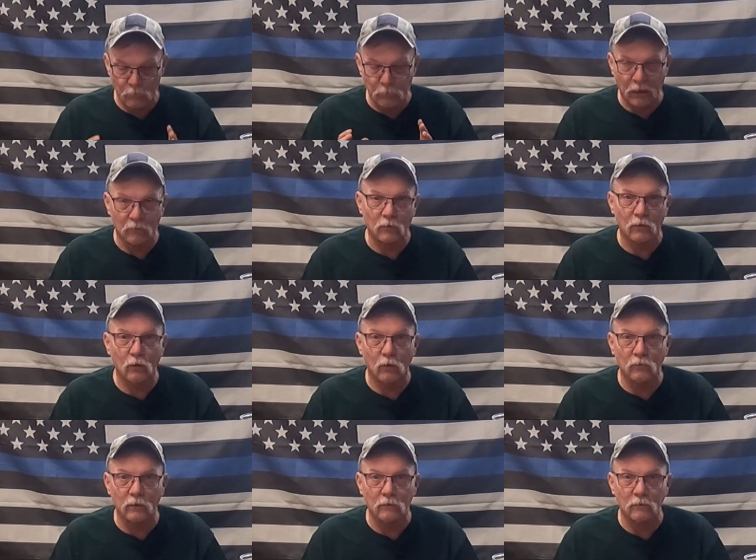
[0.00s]

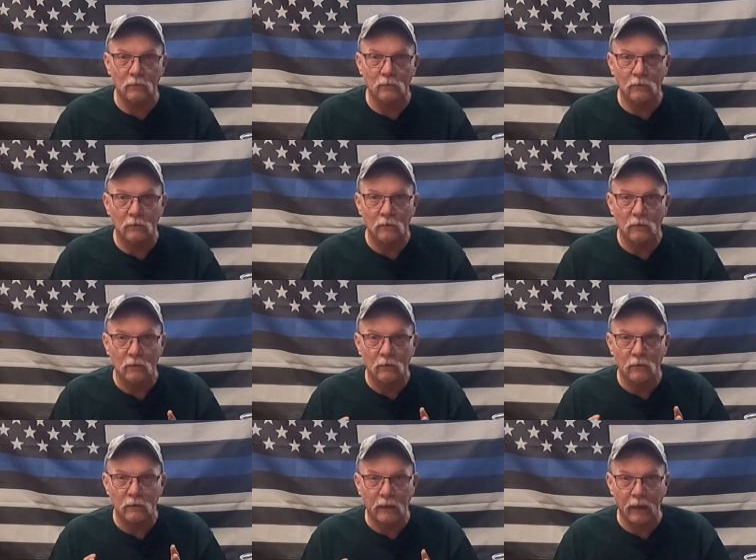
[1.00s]
powder-coated
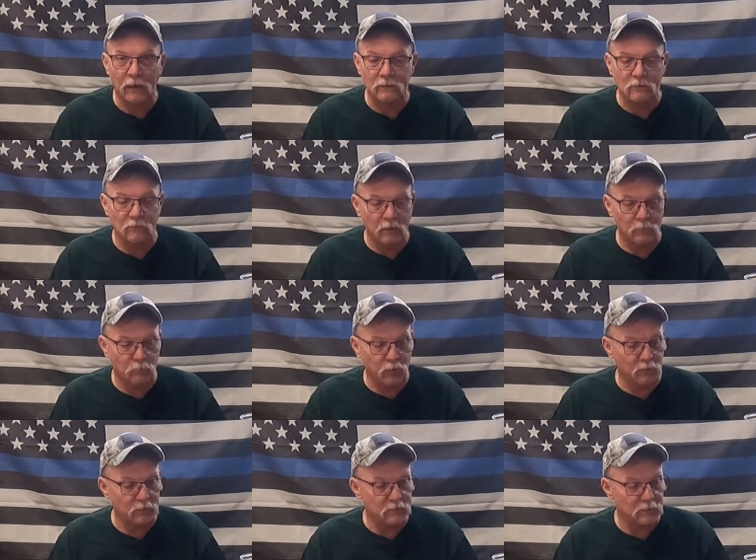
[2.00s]
cast lead
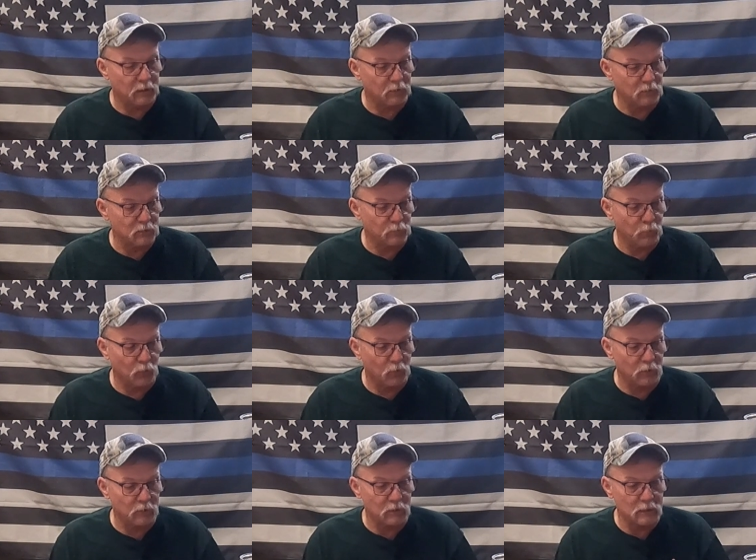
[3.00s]
bullets down this
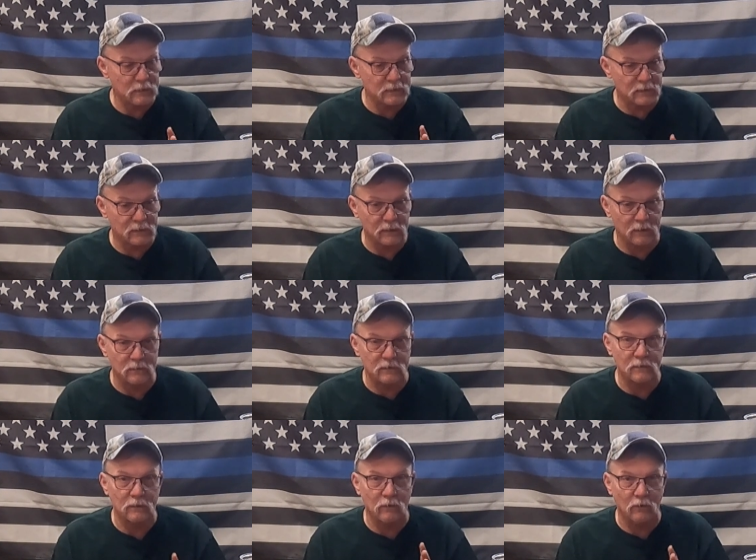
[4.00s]
bore
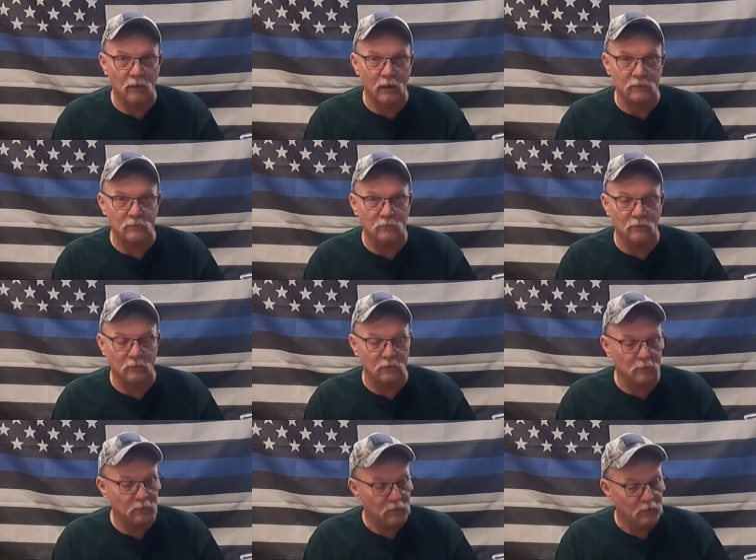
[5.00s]
since the last look.
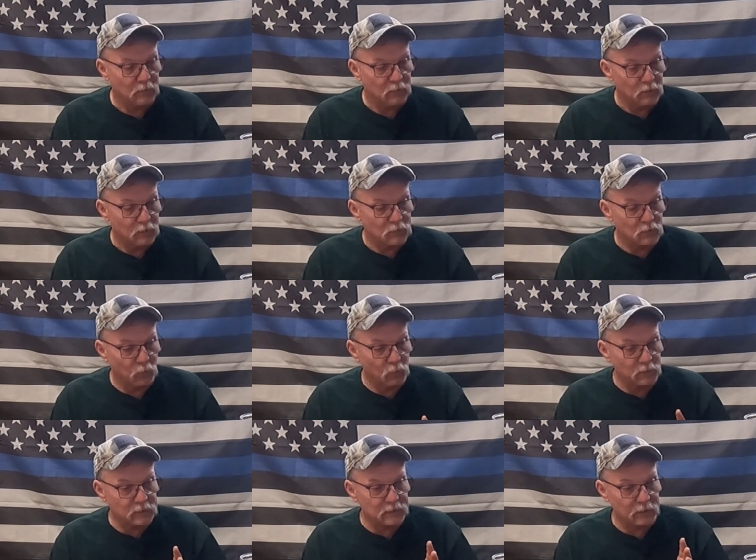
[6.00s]
So
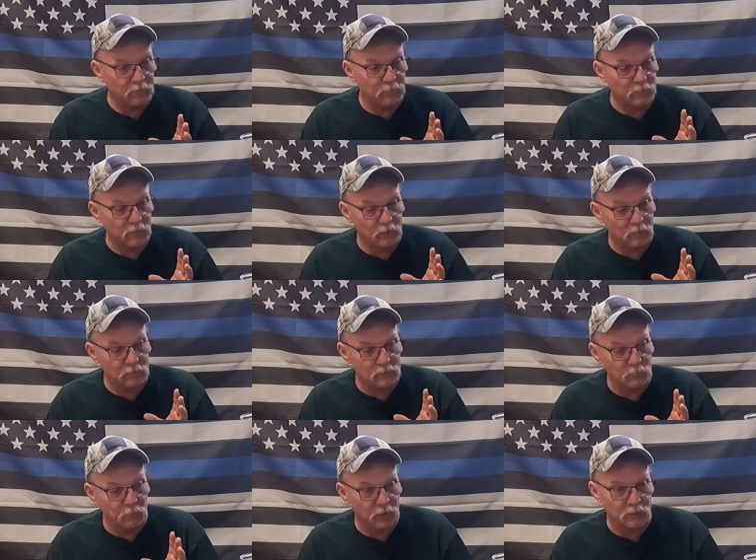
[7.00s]
we'll see if there's
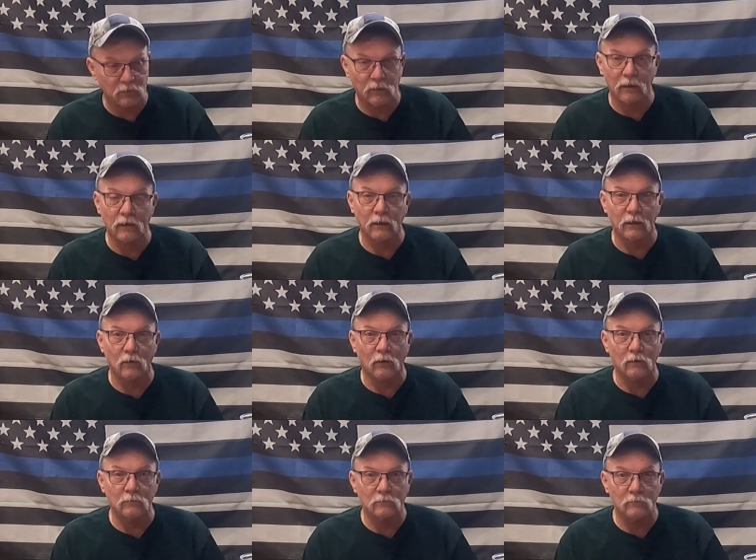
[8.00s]
much leading at
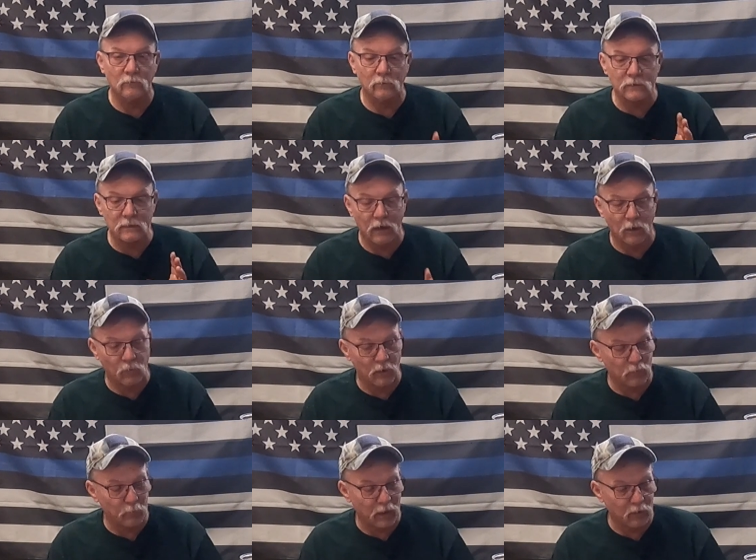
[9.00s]
all. We'll see how well
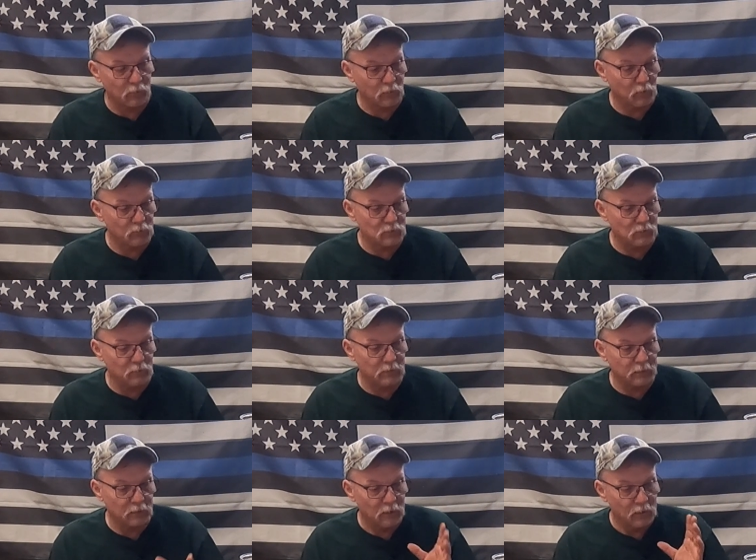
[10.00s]
the powder coat's
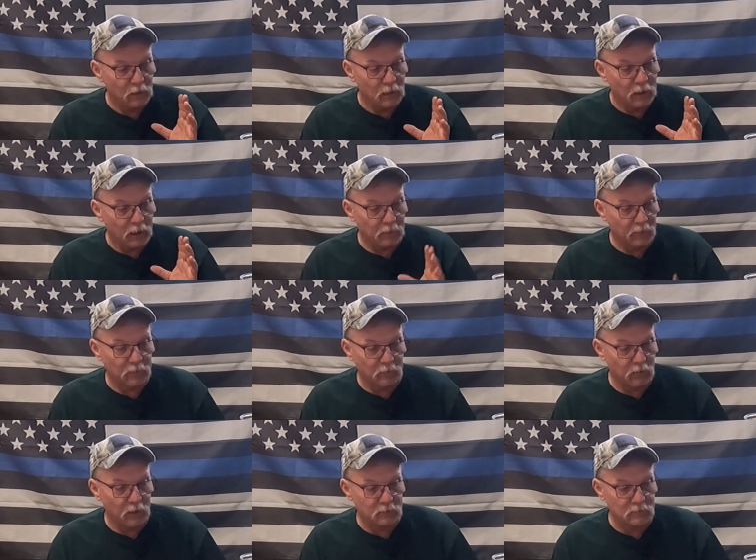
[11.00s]
doing. And then the
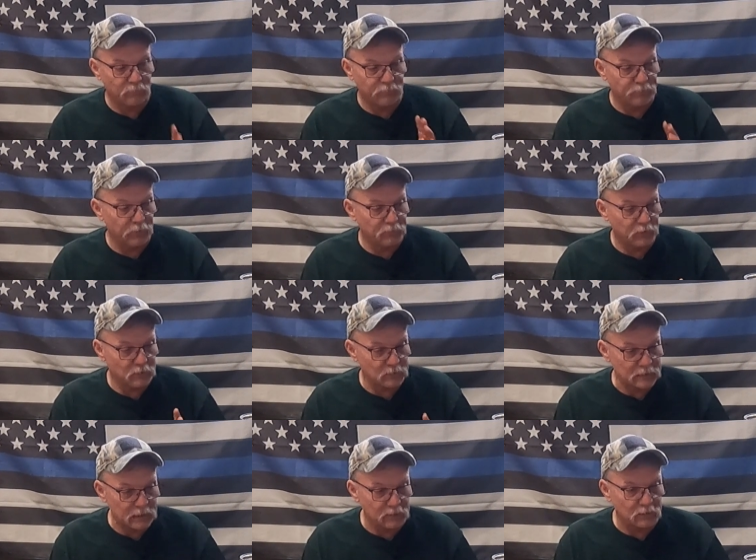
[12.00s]
last 50 or
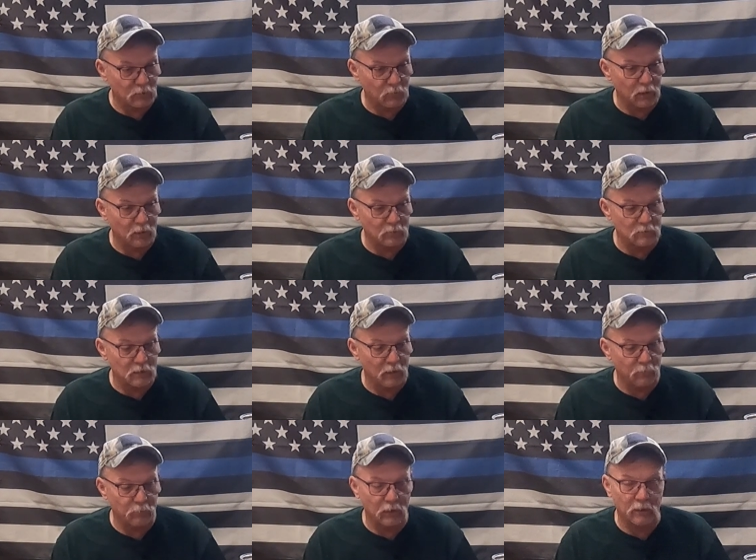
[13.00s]
60 rounds
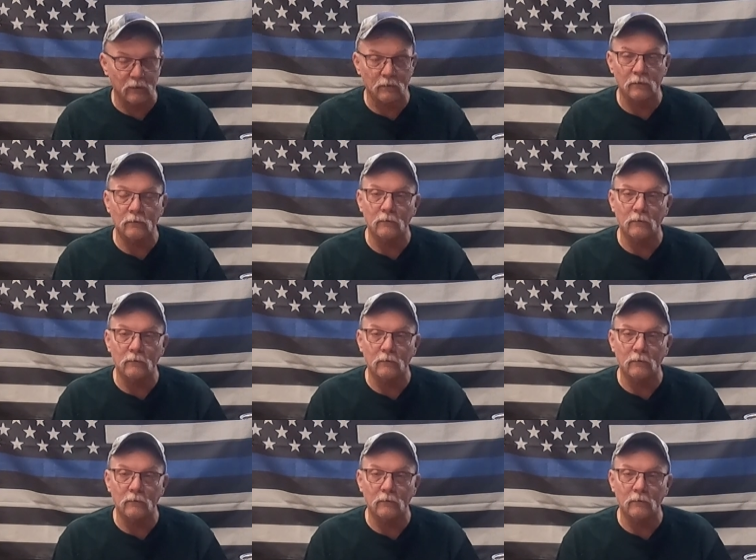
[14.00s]
have been